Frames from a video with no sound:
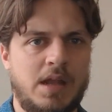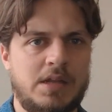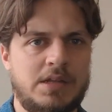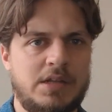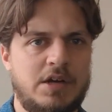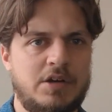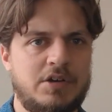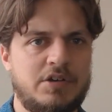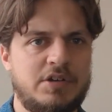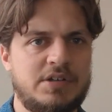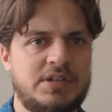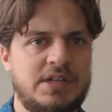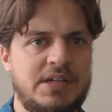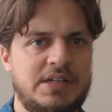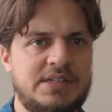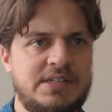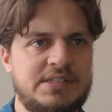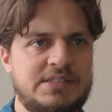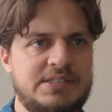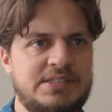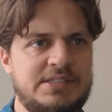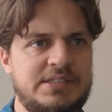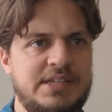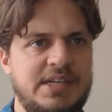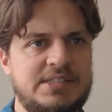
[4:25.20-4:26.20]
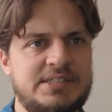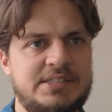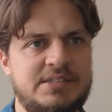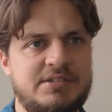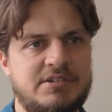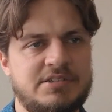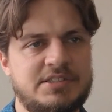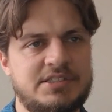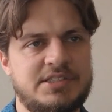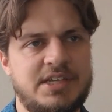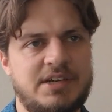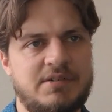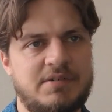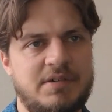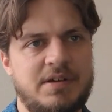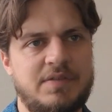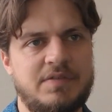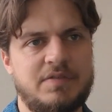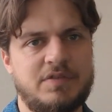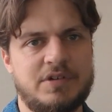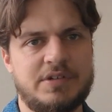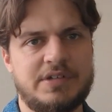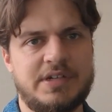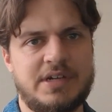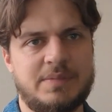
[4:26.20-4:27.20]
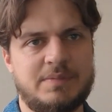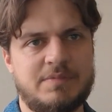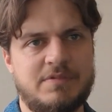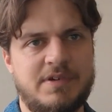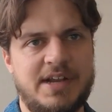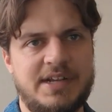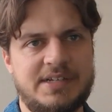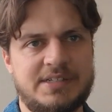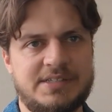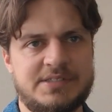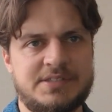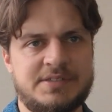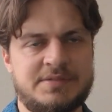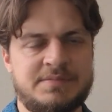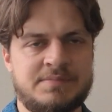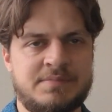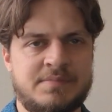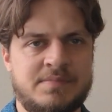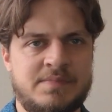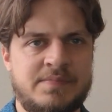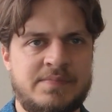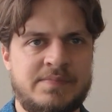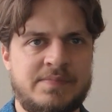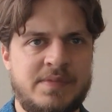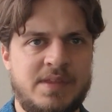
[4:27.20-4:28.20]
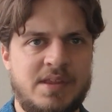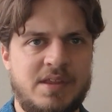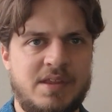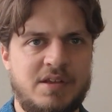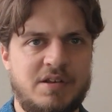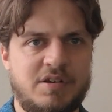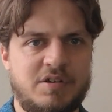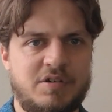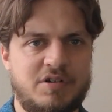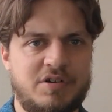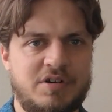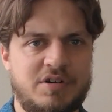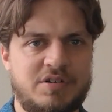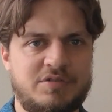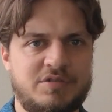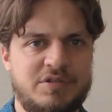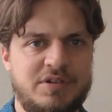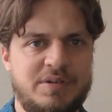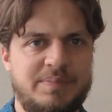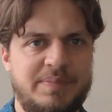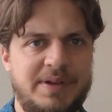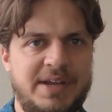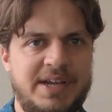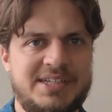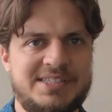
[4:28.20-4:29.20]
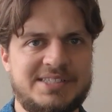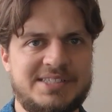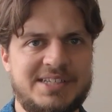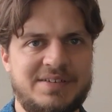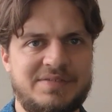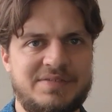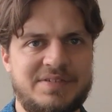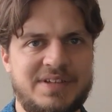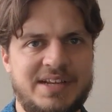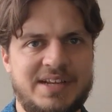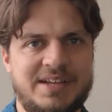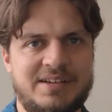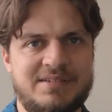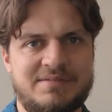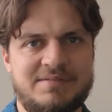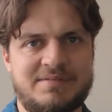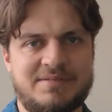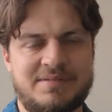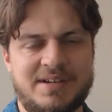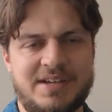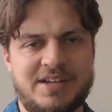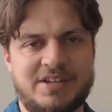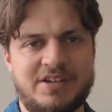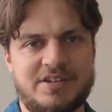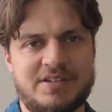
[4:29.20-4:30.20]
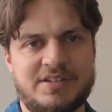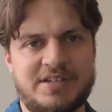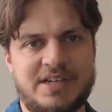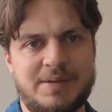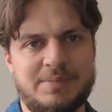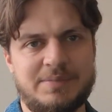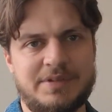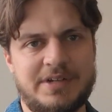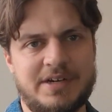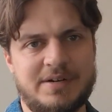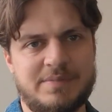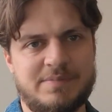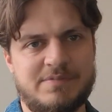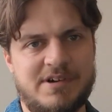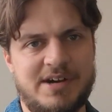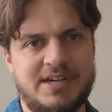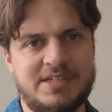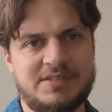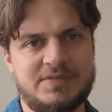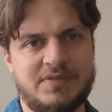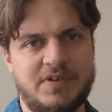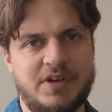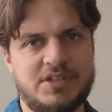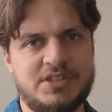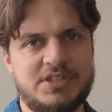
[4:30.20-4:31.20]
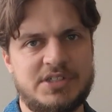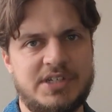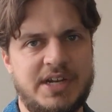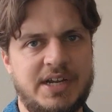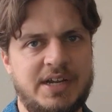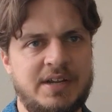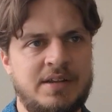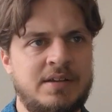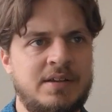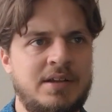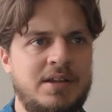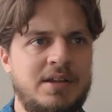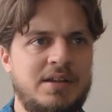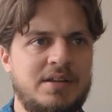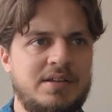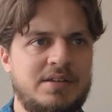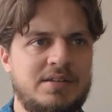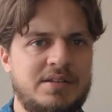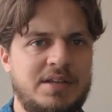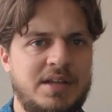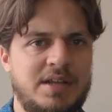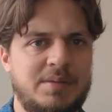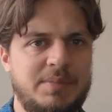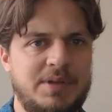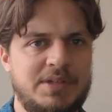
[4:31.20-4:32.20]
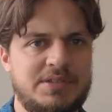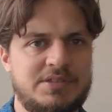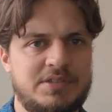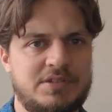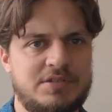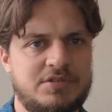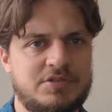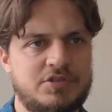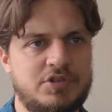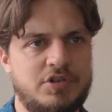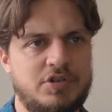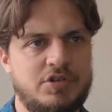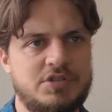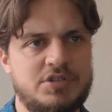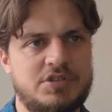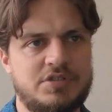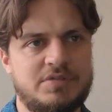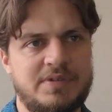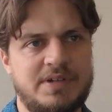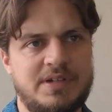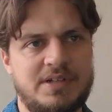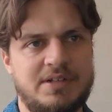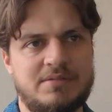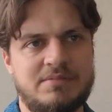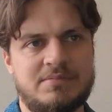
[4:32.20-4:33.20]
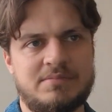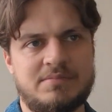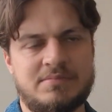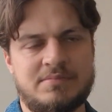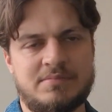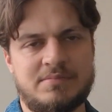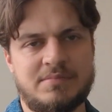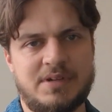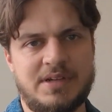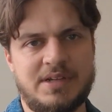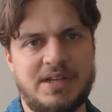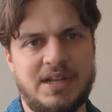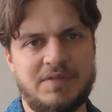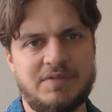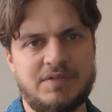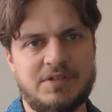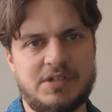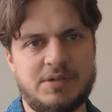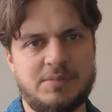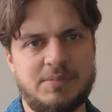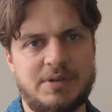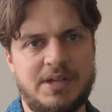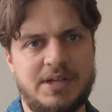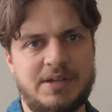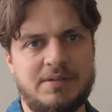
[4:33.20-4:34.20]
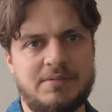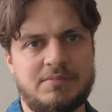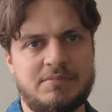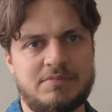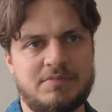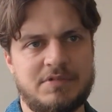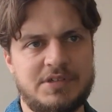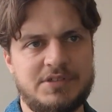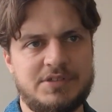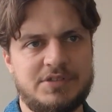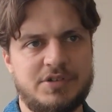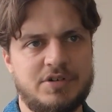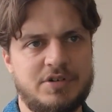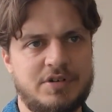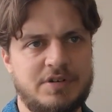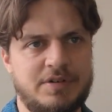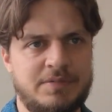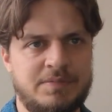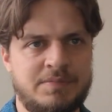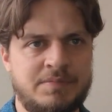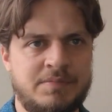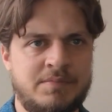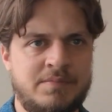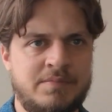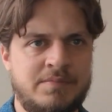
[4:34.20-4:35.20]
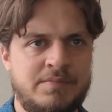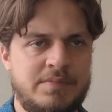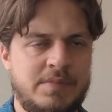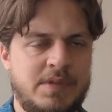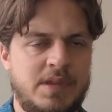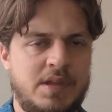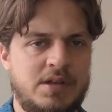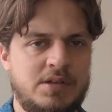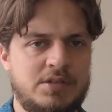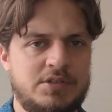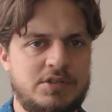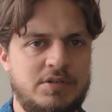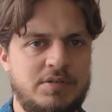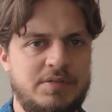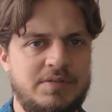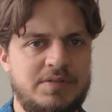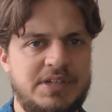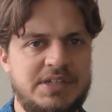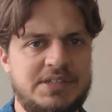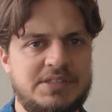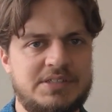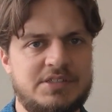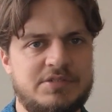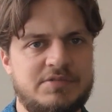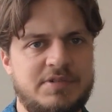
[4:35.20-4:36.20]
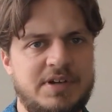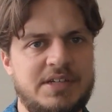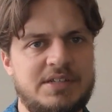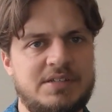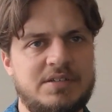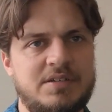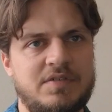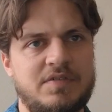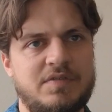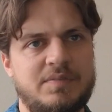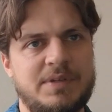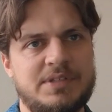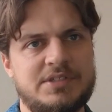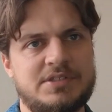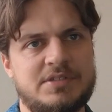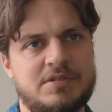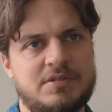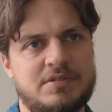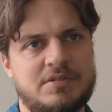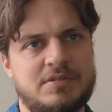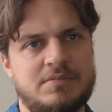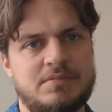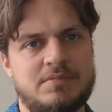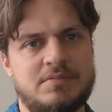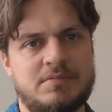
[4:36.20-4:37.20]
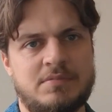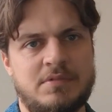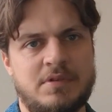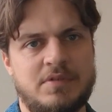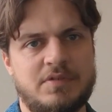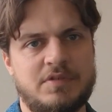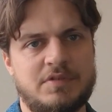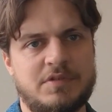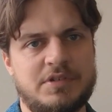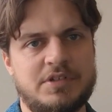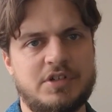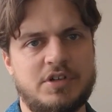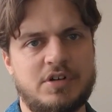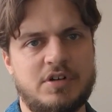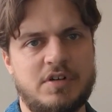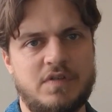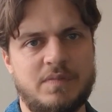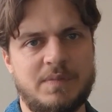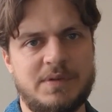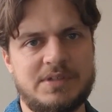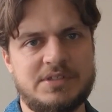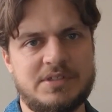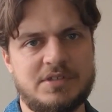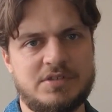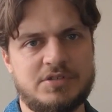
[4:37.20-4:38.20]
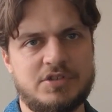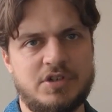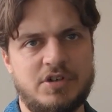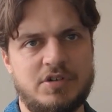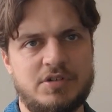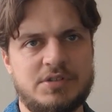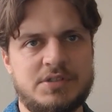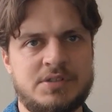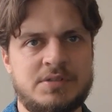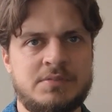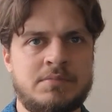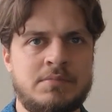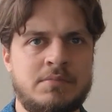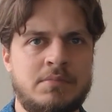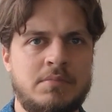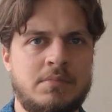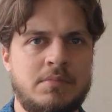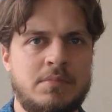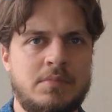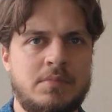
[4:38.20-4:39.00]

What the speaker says: and argue that this is necessary for their brains. According to the pigs, if they cannot keep their brains functioning, then Mr. Jones will inevitably return. So this threat of the return of Mr. Jones,